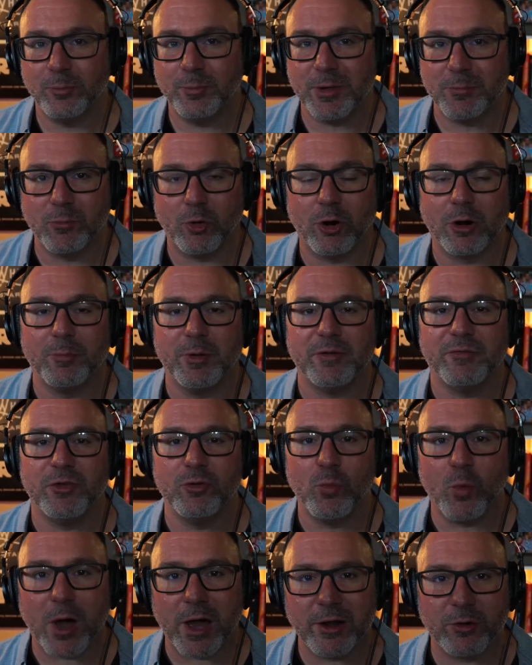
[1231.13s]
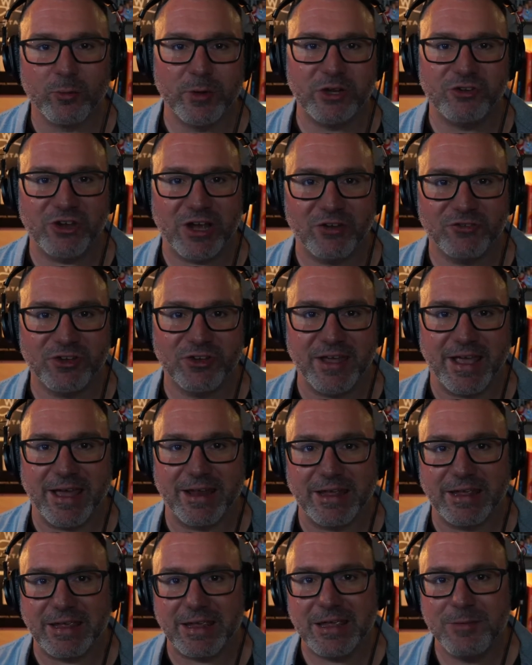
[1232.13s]
bit more, but if you want to reach out to
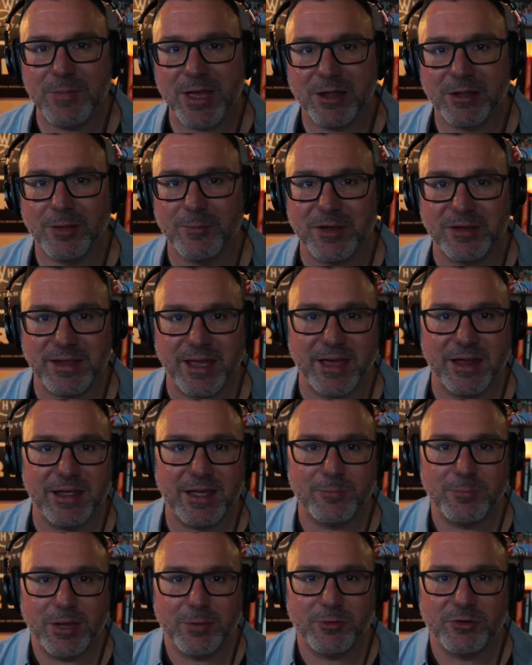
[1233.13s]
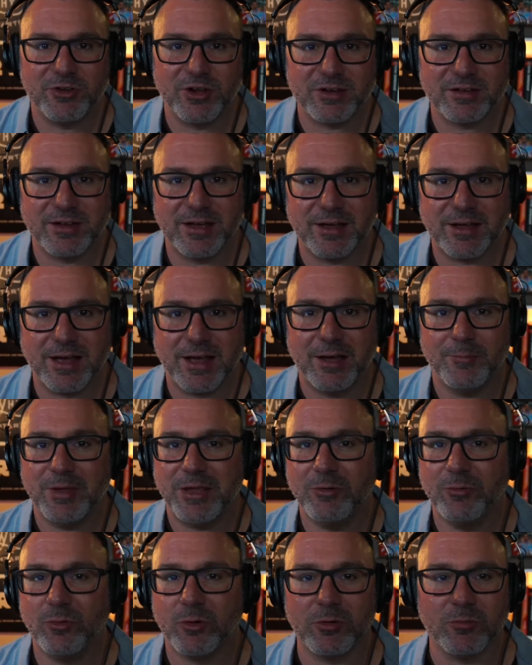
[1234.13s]
Danny, email him at danny@papertech.com.
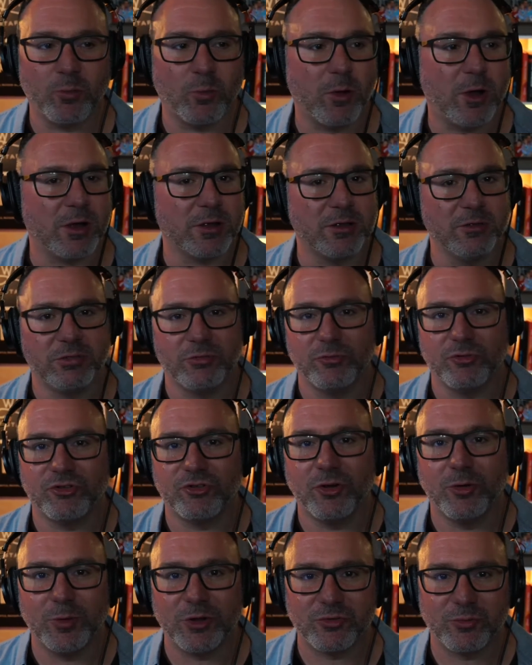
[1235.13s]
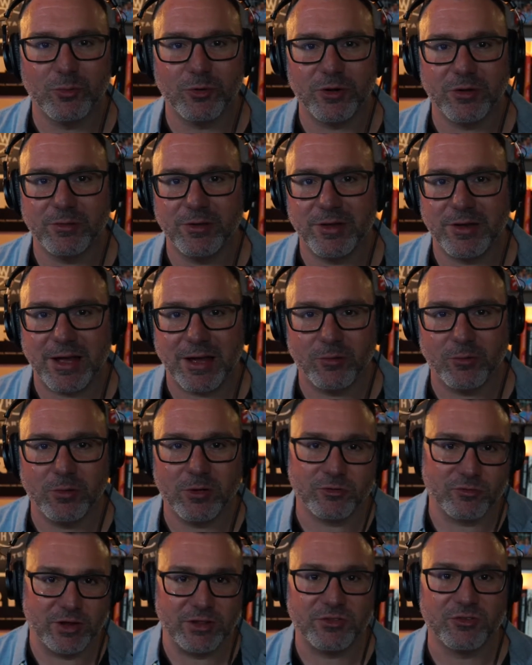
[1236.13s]
He will walk you through so much more and how
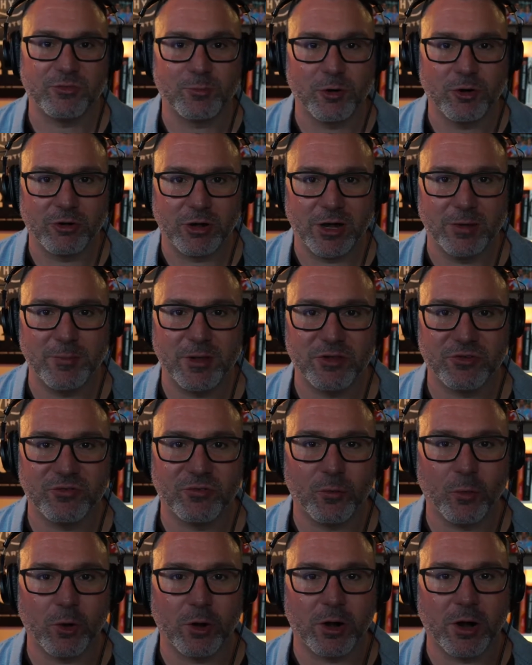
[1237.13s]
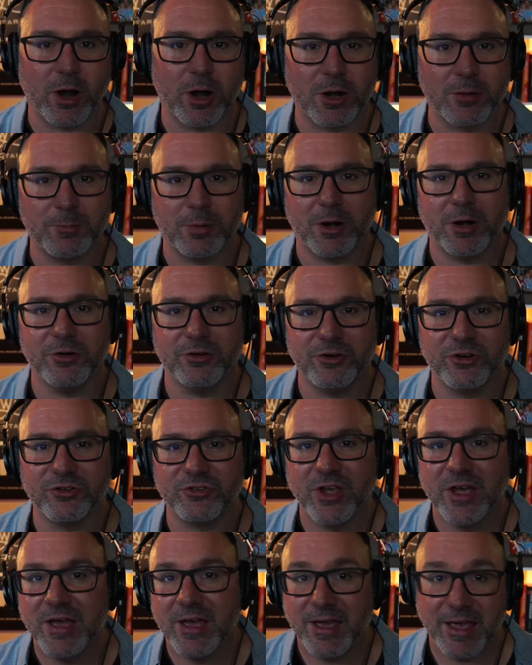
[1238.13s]
great this program is for our partners
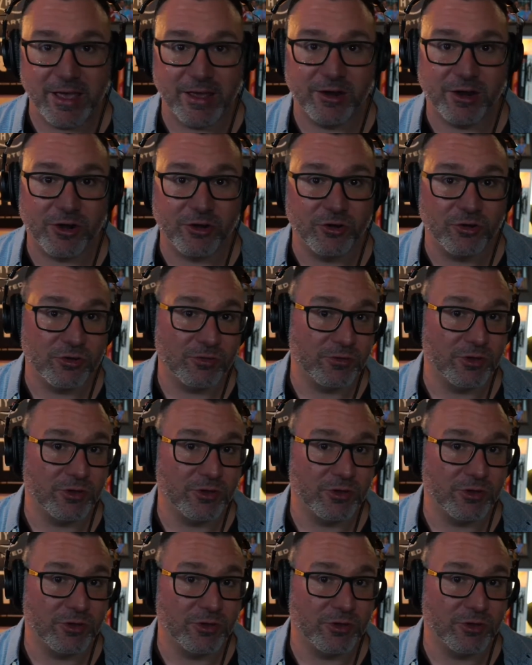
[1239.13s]
and our,